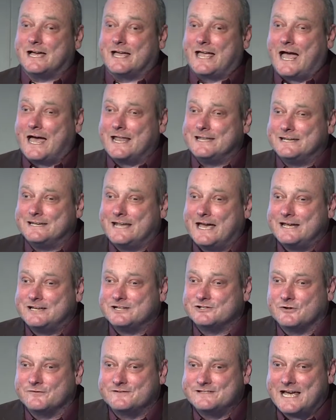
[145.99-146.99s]
candidate, a
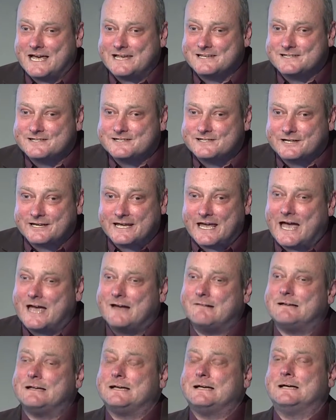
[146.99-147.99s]
sort of test study
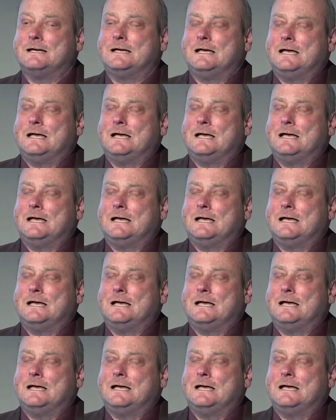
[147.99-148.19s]
area,